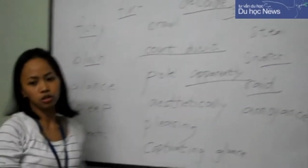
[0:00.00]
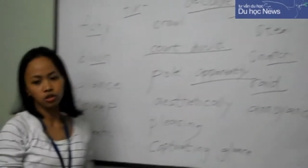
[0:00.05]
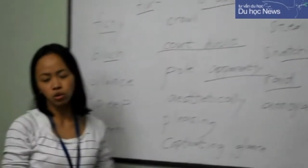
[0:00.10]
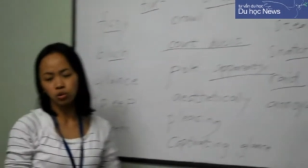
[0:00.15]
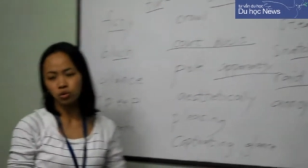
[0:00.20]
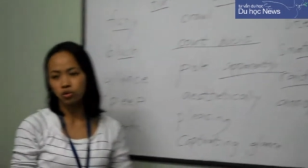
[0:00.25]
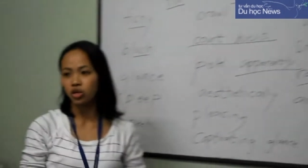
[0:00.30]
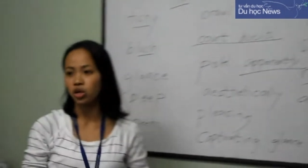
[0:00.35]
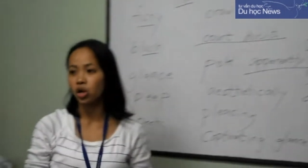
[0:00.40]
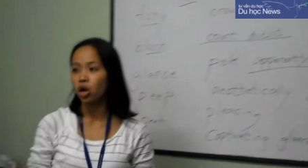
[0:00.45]

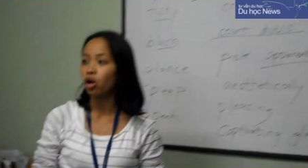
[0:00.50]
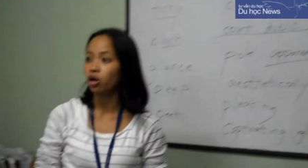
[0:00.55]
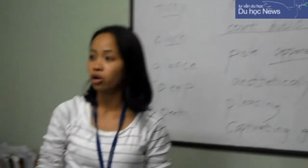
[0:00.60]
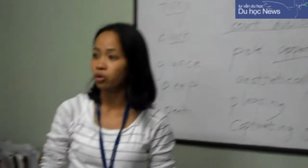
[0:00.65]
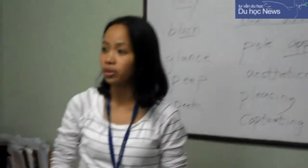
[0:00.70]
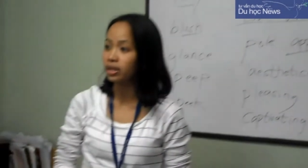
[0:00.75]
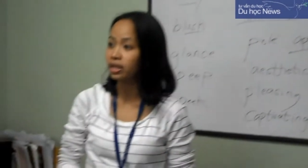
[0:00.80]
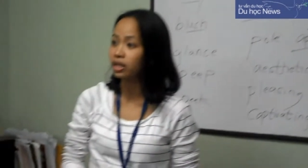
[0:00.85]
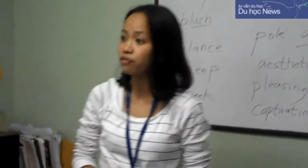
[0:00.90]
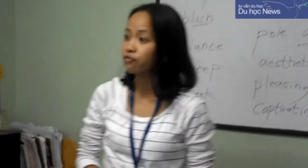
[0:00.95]
So they
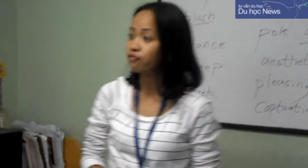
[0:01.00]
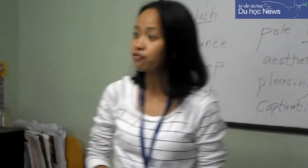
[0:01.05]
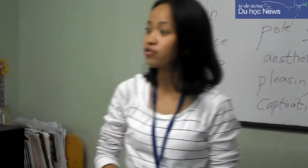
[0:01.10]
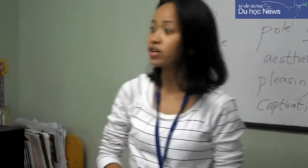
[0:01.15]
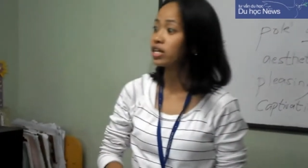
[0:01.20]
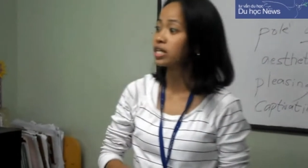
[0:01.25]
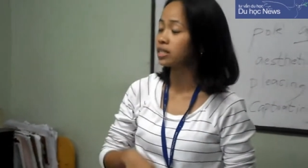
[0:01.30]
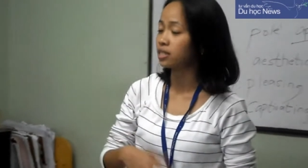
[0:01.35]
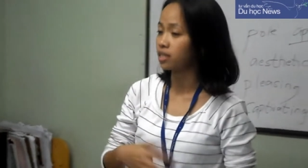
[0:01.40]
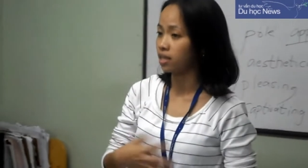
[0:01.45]
are really
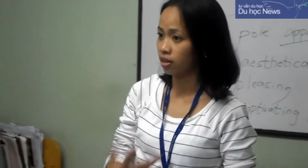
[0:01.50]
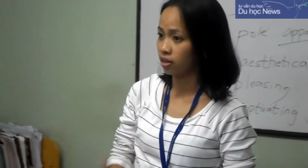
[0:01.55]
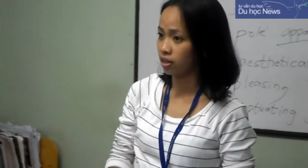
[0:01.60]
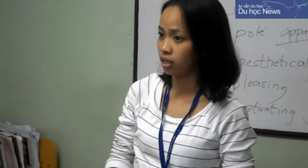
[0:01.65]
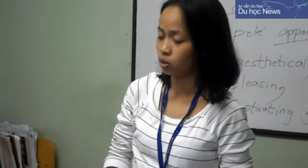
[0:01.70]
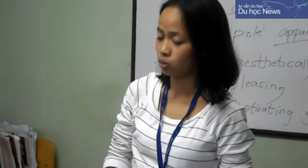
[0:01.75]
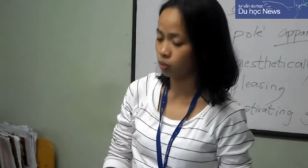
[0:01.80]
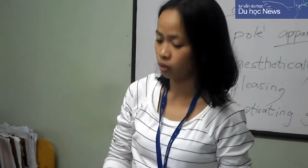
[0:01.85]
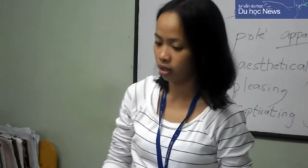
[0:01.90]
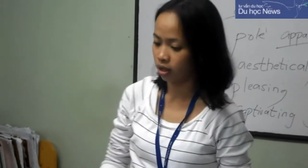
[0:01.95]
fixing
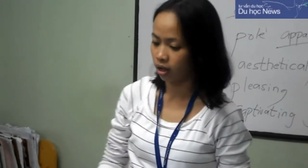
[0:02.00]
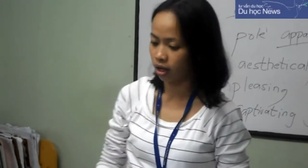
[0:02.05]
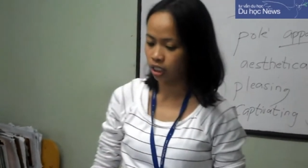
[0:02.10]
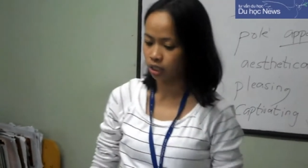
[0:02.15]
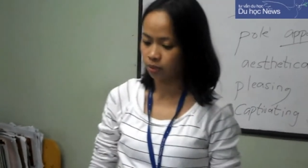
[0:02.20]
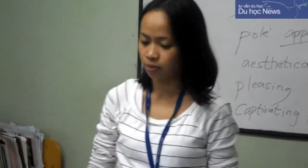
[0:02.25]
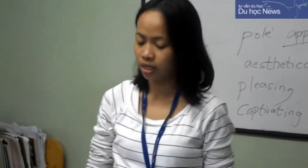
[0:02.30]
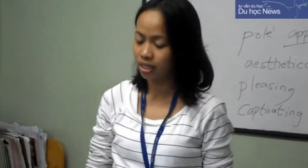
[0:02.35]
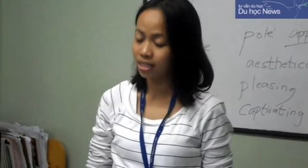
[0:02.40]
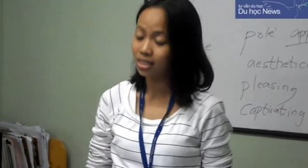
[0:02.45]
this one,
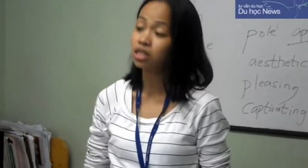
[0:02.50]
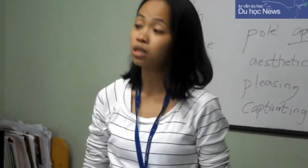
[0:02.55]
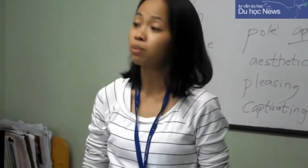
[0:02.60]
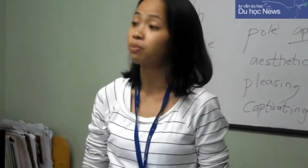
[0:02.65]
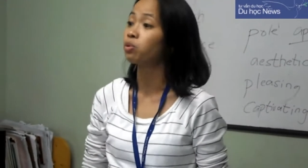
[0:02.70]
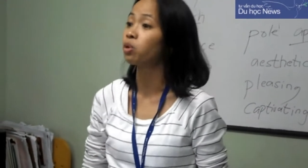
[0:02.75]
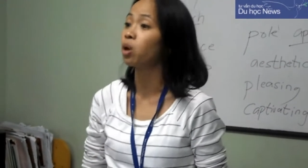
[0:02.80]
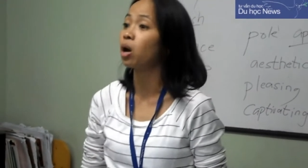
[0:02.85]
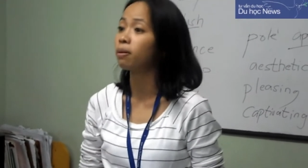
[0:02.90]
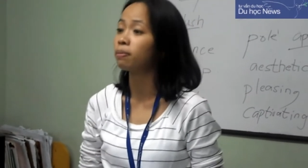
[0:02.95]
guys, because it's a
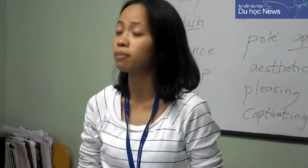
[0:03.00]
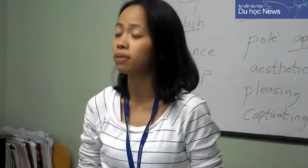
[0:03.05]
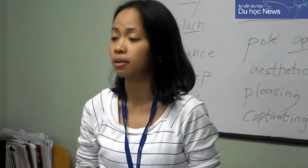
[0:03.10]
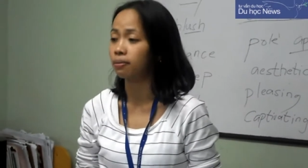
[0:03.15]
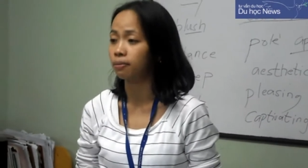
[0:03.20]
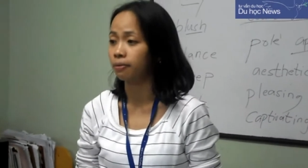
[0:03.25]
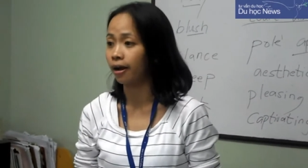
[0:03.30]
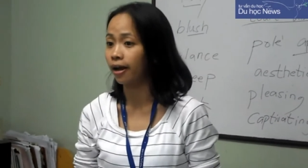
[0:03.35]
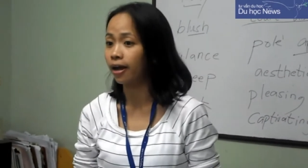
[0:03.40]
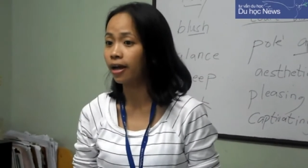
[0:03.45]

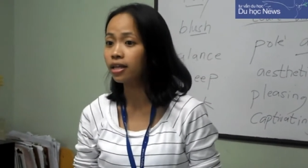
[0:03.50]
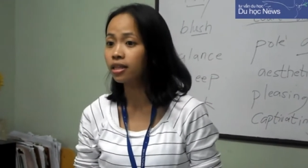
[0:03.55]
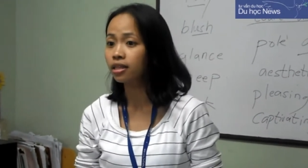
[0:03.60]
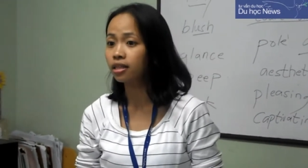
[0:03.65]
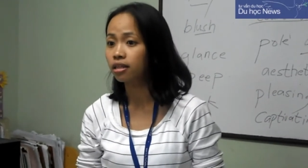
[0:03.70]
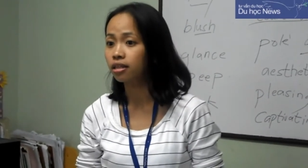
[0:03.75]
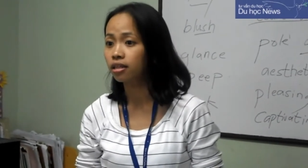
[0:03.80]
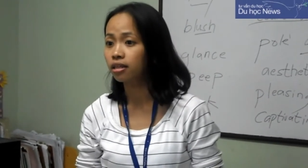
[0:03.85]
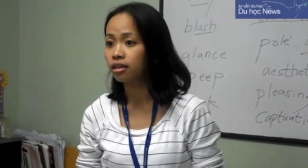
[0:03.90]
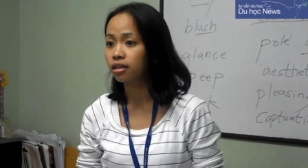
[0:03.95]
problem, right?
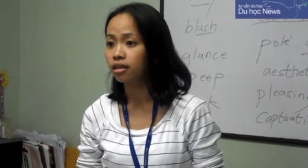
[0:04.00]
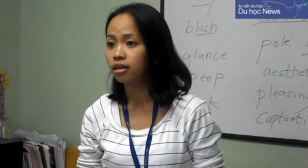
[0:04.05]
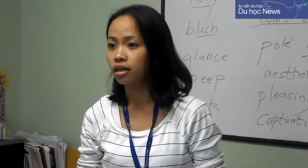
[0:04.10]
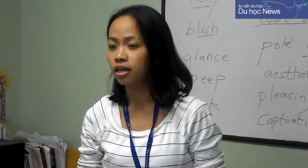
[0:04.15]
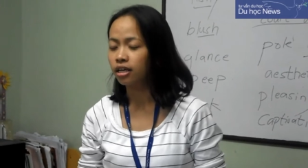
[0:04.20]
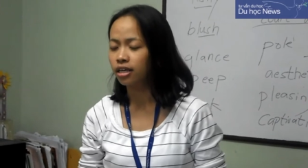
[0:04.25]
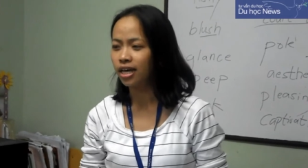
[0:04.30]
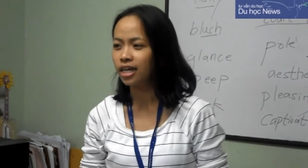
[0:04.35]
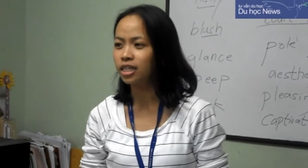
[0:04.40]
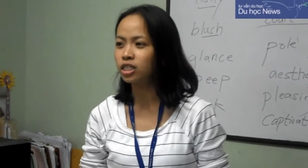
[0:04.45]

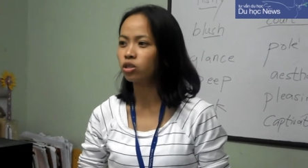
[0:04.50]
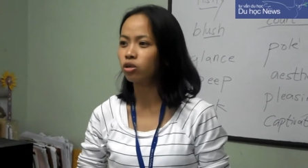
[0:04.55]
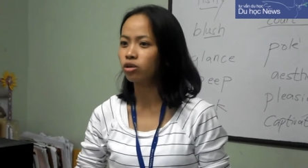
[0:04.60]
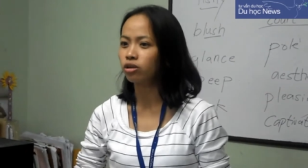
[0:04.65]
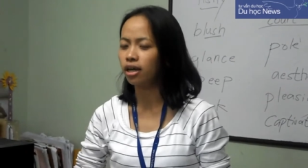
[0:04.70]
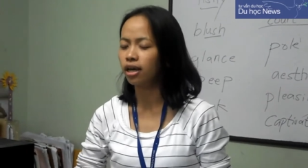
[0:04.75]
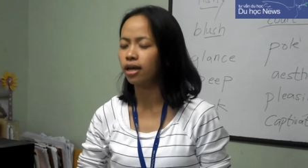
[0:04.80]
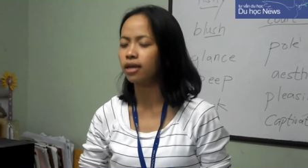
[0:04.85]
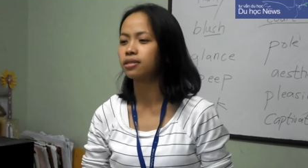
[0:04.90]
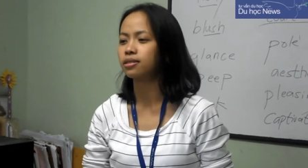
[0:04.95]
Yes or
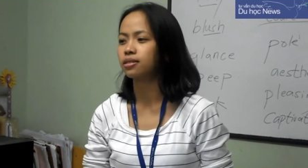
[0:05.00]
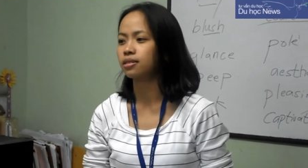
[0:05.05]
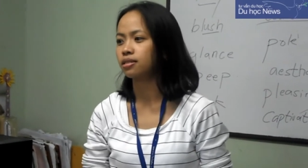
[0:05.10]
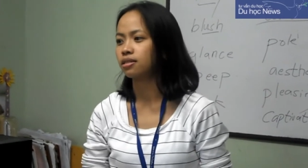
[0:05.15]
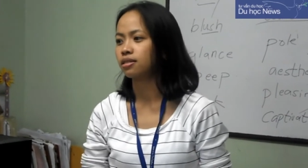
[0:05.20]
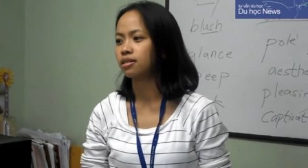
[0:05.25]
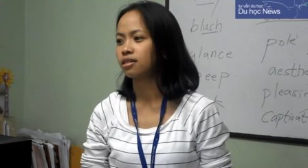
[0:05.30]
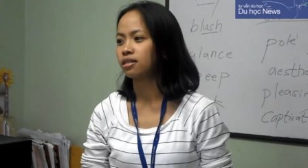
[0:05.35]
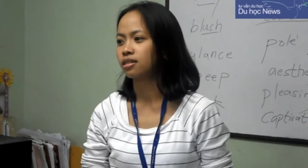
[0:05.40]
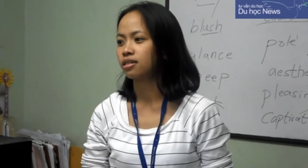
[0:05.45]
yes?
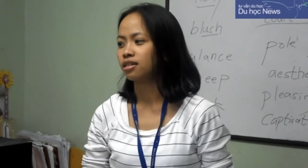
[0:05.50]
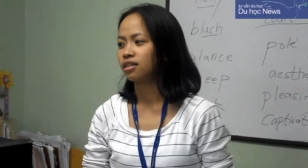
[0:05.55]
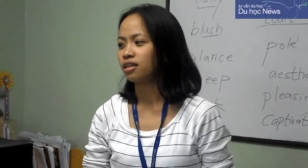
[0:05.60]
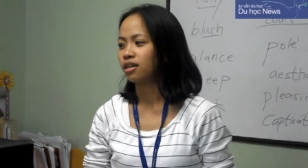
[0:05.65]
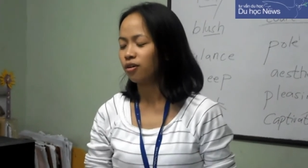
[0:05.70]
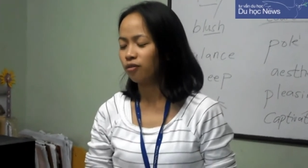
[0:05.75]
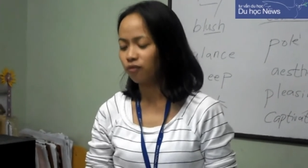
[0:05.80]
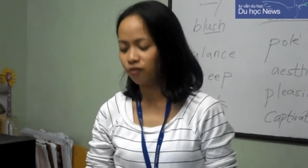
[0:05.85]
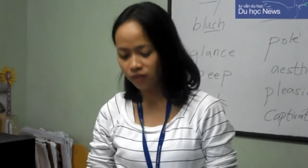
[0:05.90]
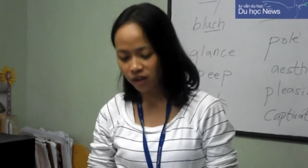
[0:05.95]
Yes.
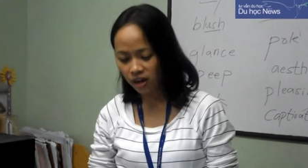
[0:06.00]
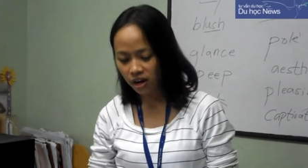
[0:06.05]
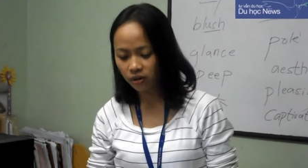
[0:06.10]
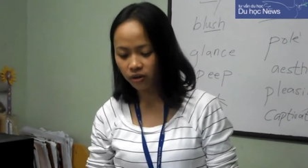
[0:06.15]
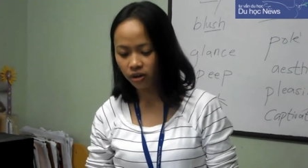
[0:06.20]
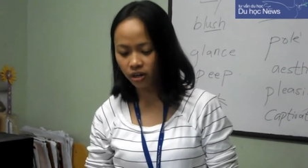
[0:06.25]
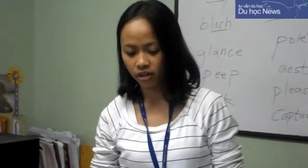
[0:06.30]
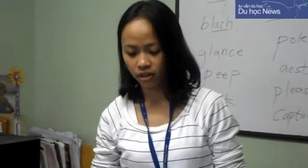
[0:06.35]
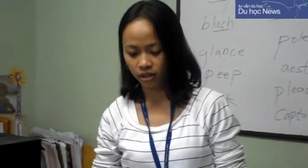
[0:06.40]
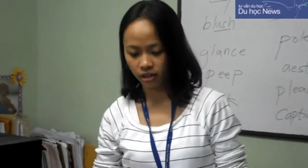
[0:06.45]

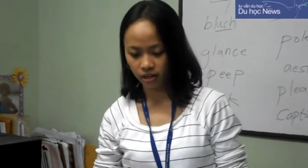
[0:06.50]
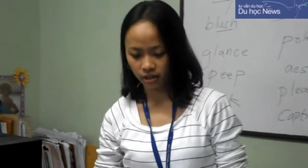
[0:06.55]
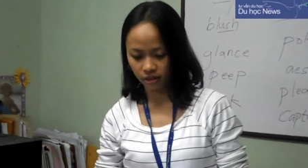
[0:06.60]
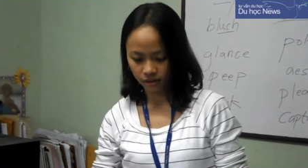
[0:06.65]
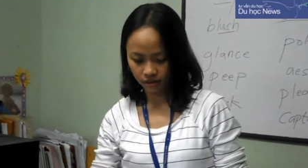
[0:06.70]
Very good.